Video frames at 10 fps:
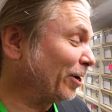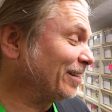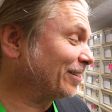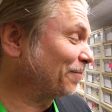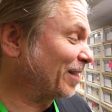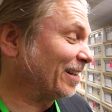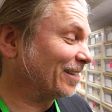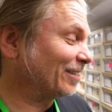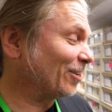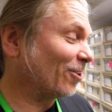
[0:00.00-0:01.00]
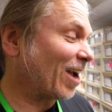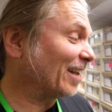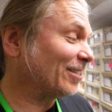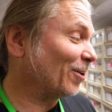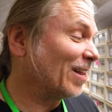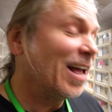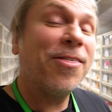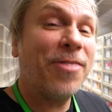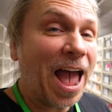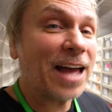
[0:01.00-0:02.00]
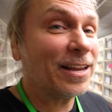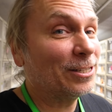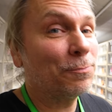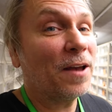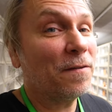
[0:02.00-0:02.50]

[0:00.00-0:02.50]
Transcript: breeding some things this year. I tell you, that is